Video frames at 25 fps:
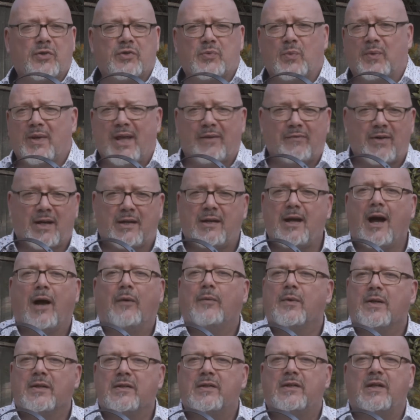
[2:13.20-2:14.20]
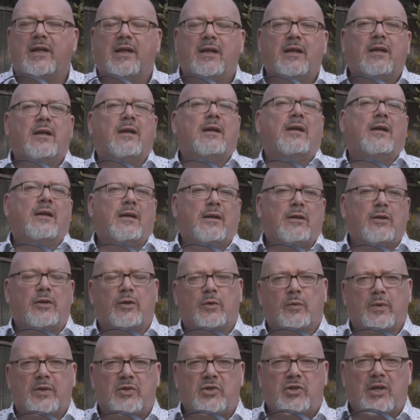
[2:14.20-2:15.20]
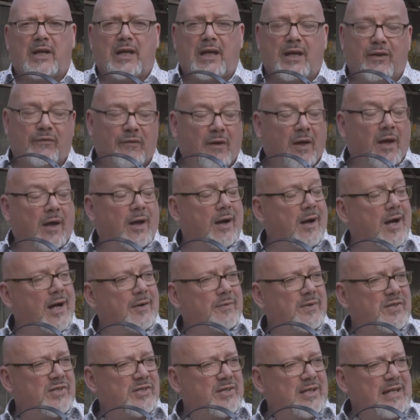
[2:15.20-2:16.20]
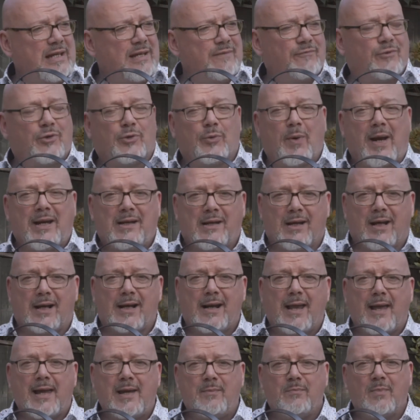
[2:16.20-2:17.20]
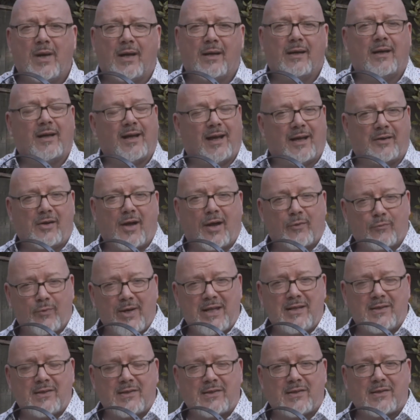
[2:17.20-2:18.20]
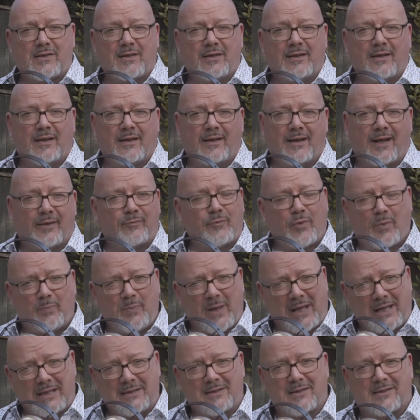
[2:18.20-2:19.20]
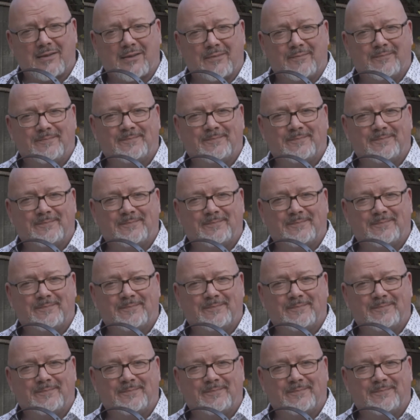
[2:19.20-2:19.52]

whatever currency you achieve. I receive great acclaim and I rinse and repeat.